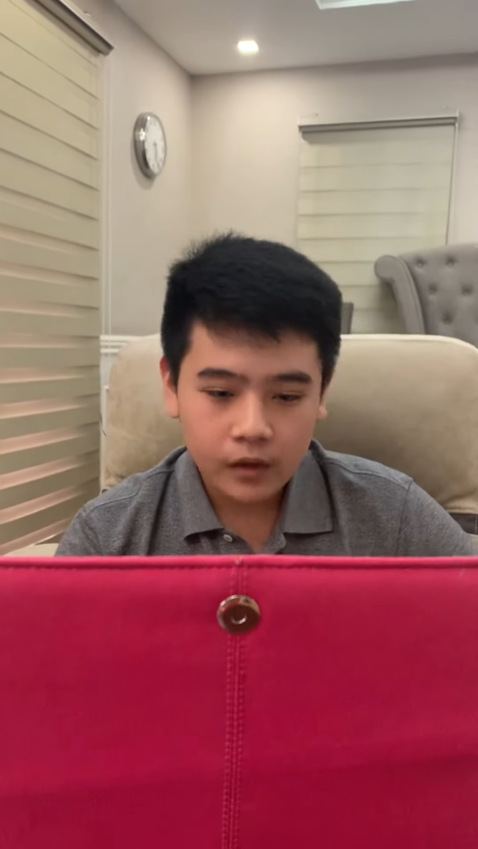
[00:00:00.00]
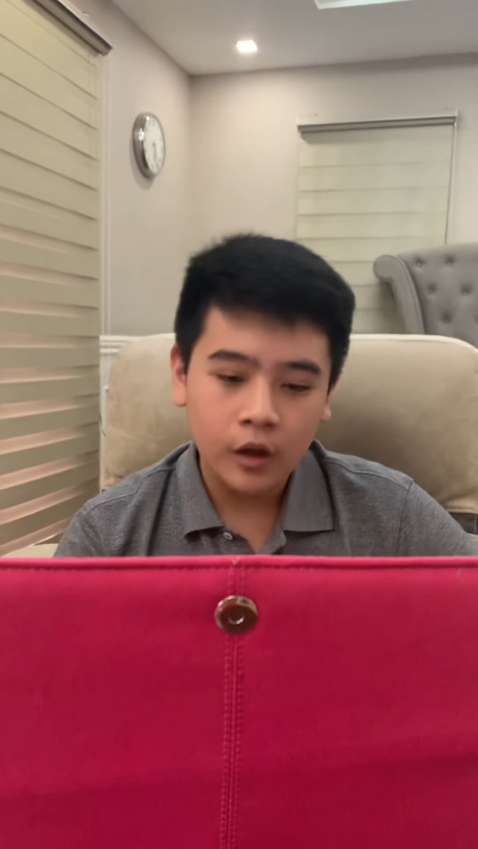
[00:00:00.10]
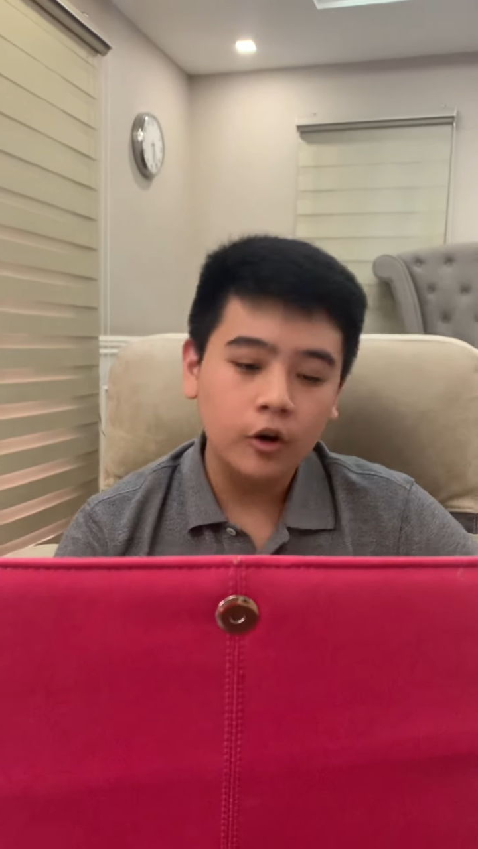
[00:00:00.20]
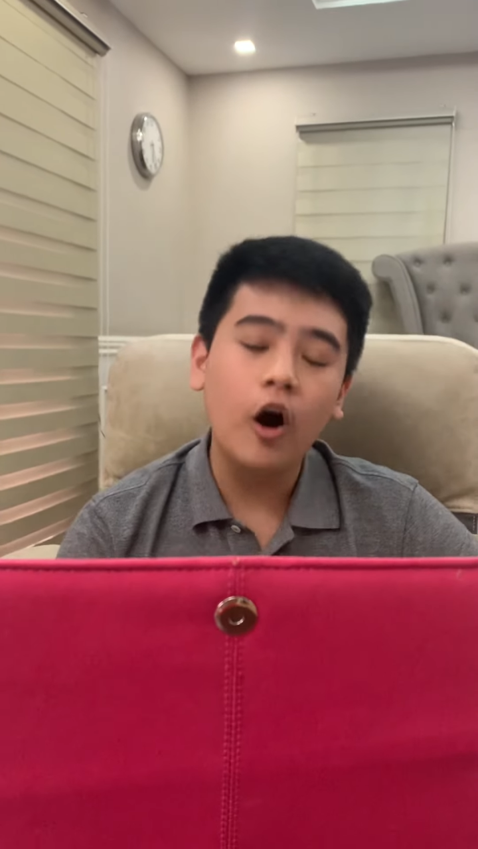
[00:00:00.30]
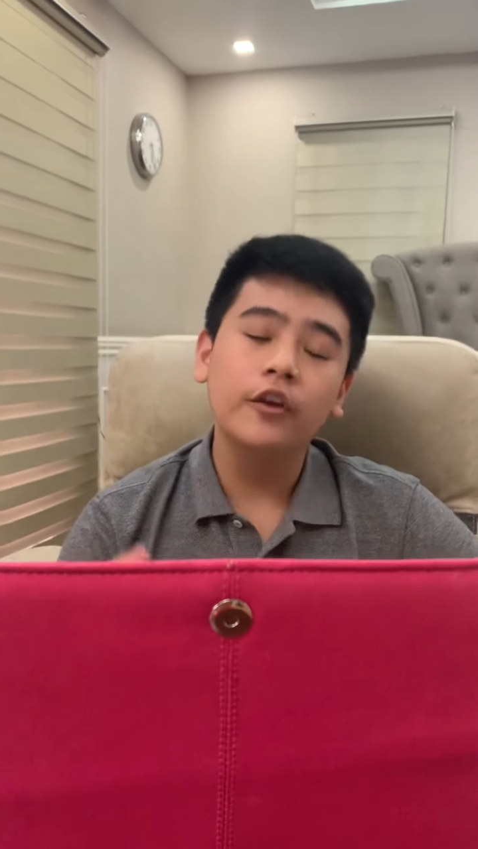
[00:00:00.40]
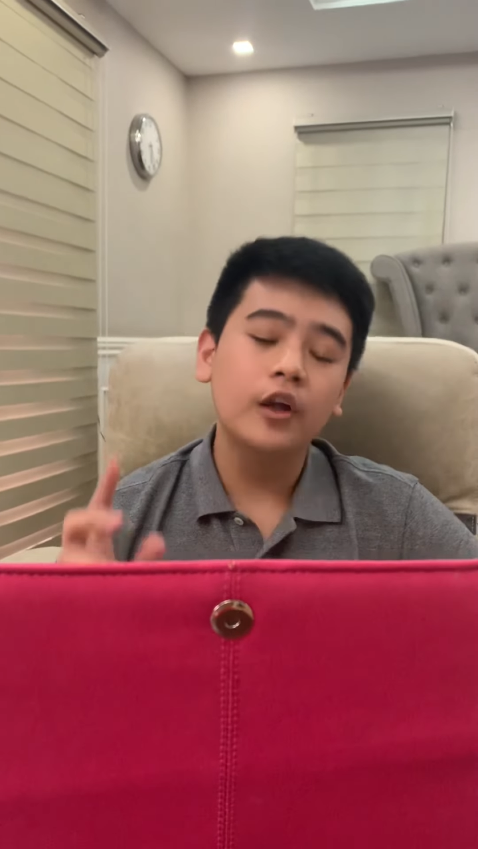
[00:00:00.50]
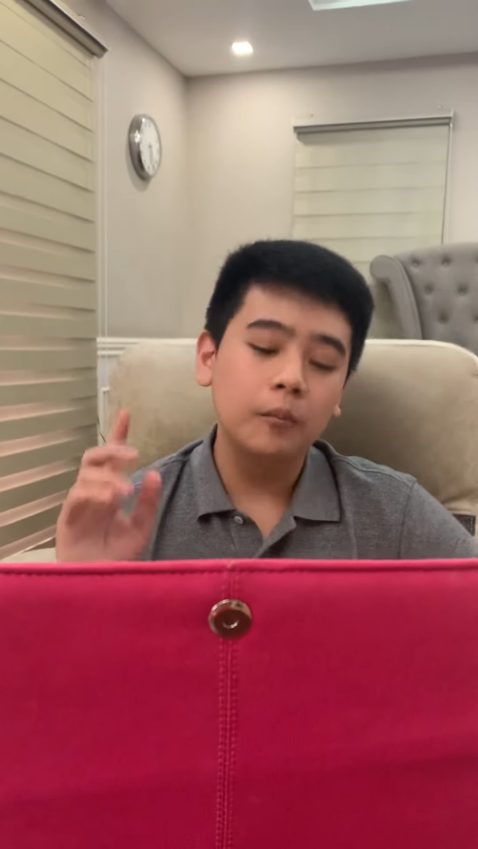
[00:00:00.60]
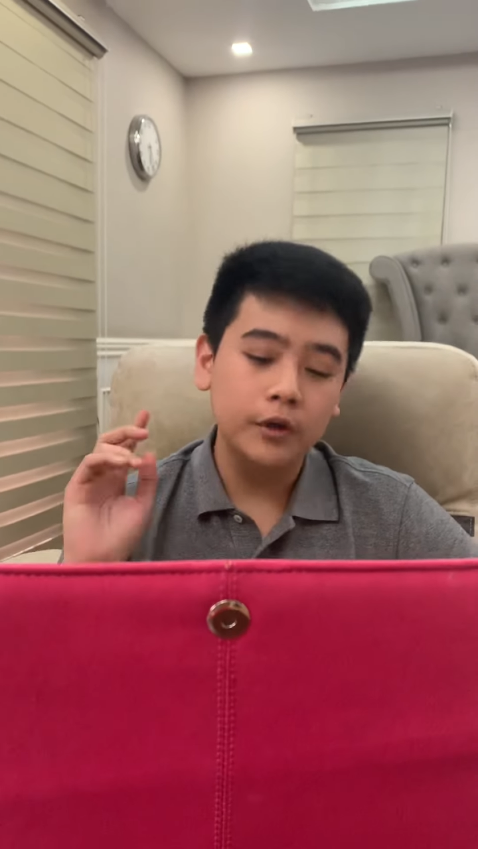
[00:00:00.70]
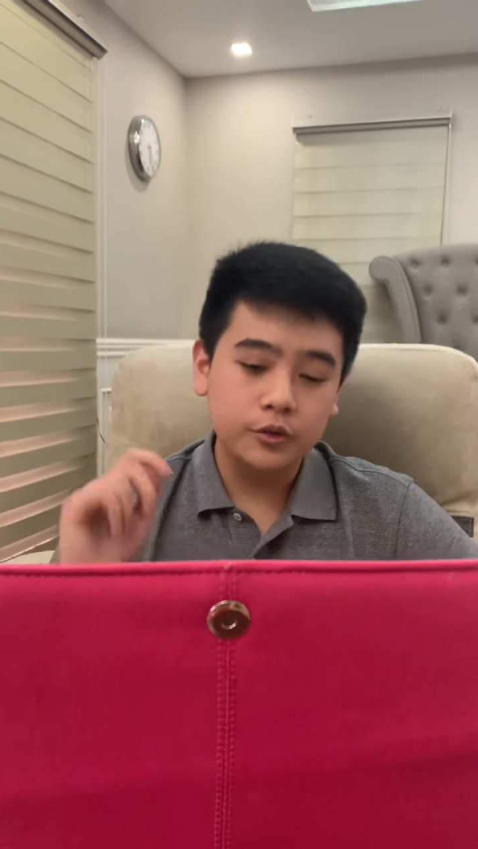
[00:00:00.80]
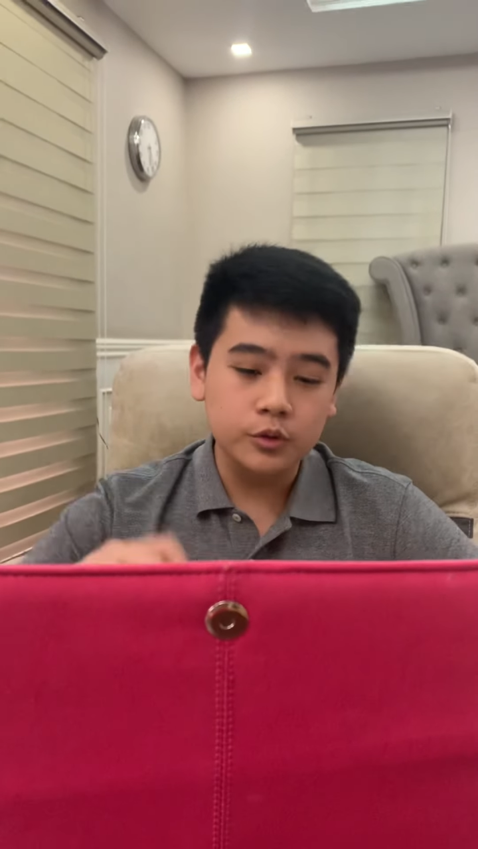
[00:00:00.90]
Con
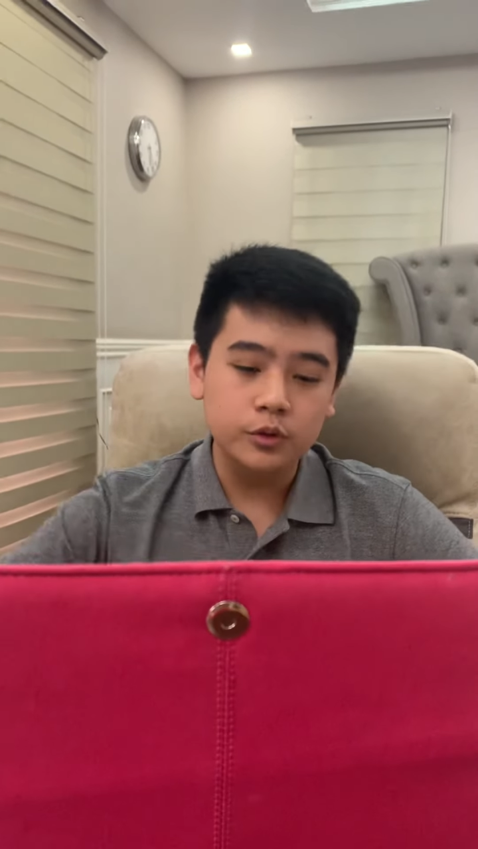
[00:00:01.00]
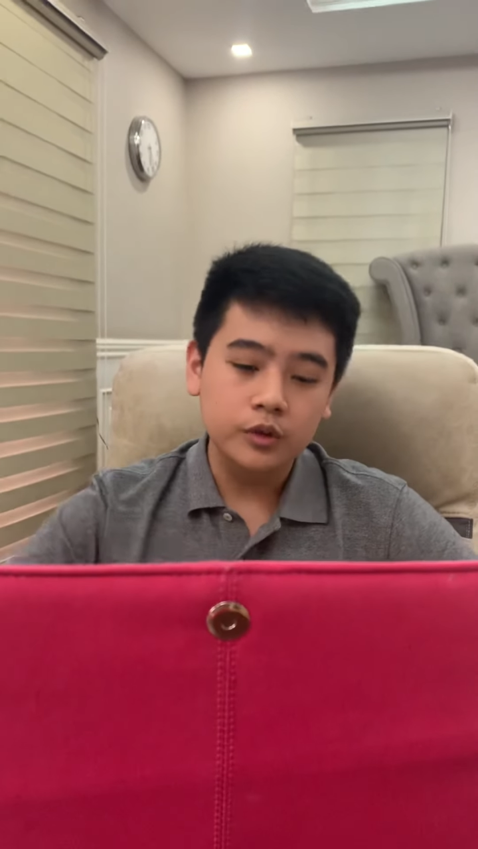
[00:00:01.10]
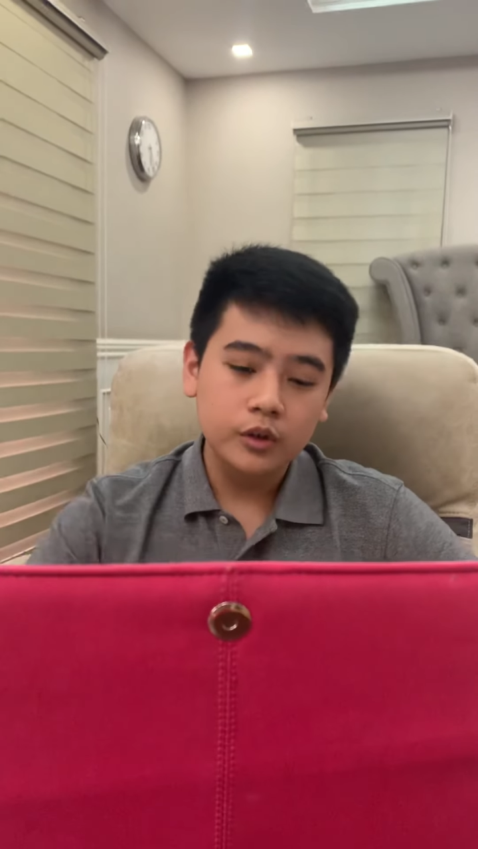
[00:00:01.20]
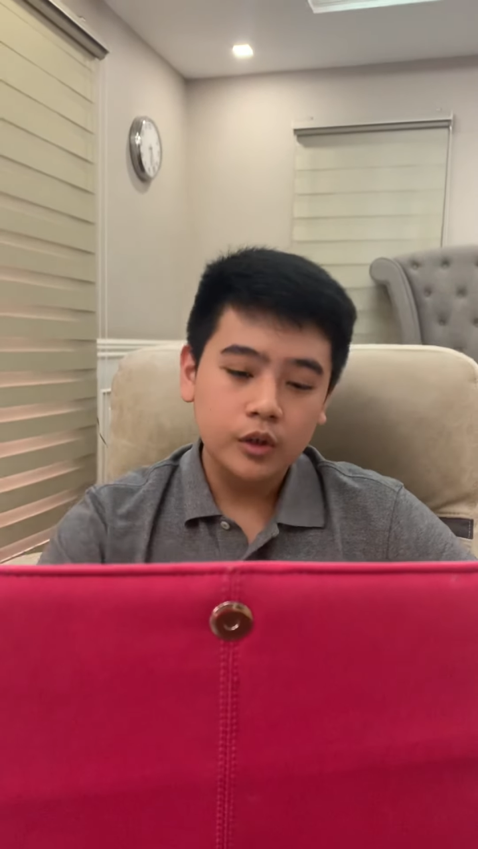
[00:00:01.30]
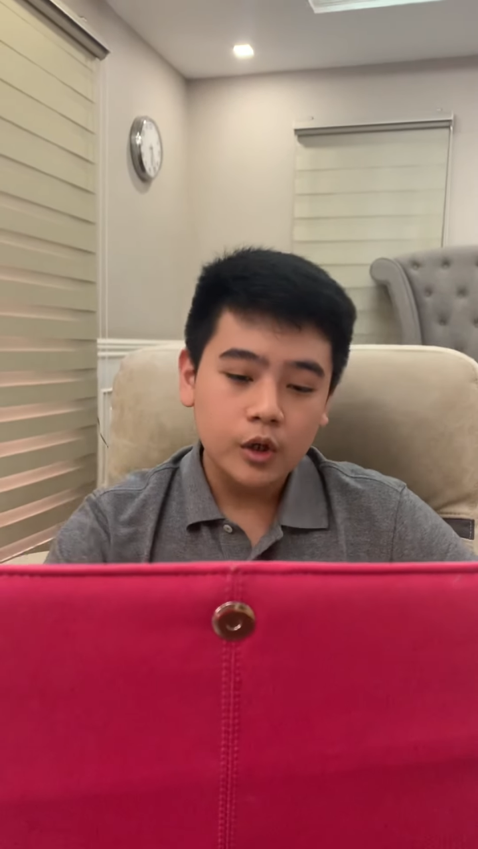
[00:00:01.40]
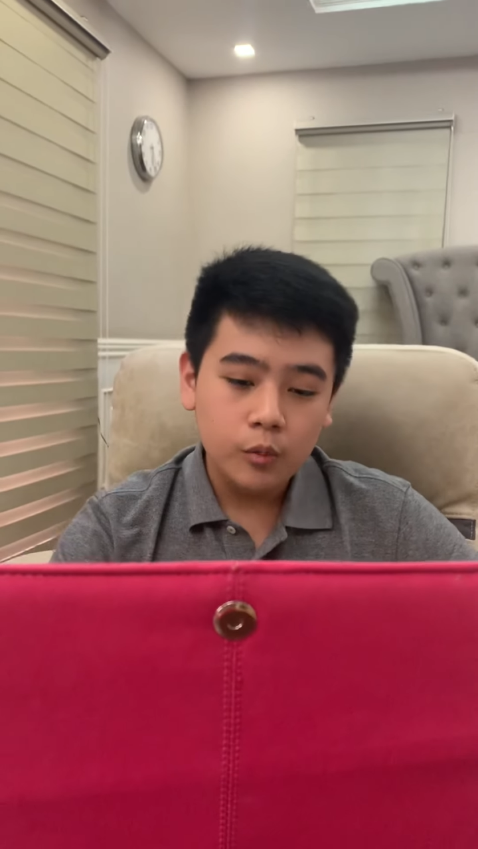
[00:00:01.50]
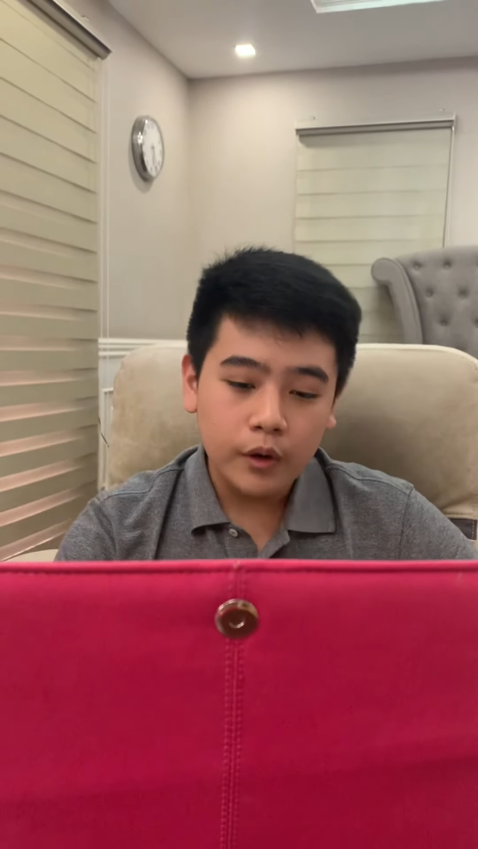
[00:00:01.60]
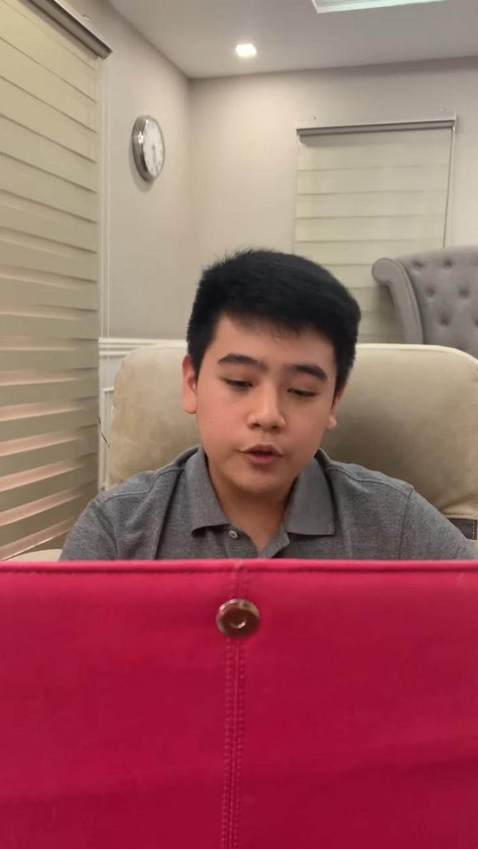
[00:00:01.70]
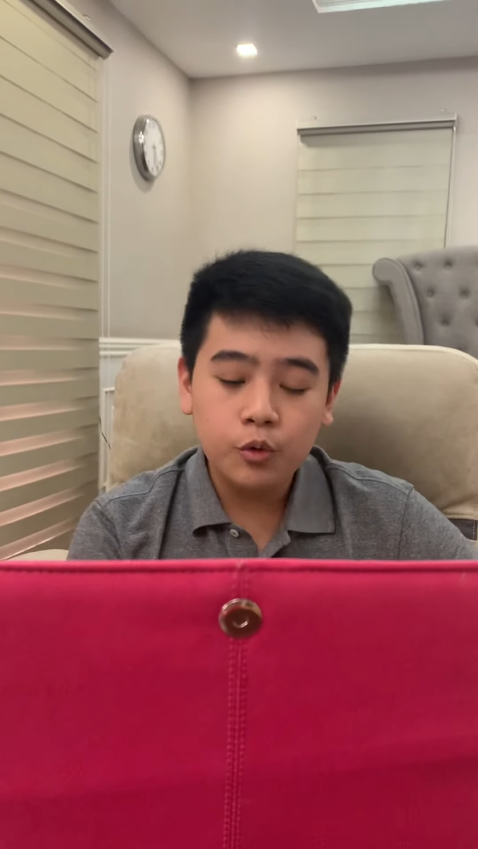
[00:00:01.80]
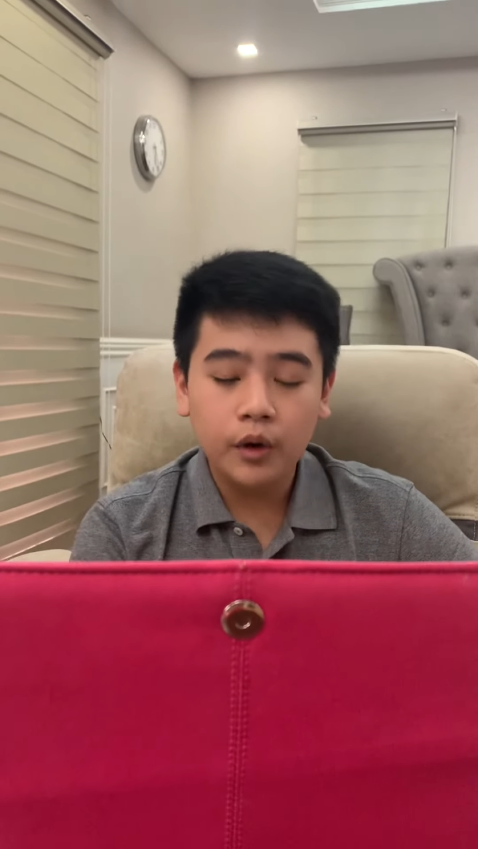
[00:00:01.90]
number 2, when you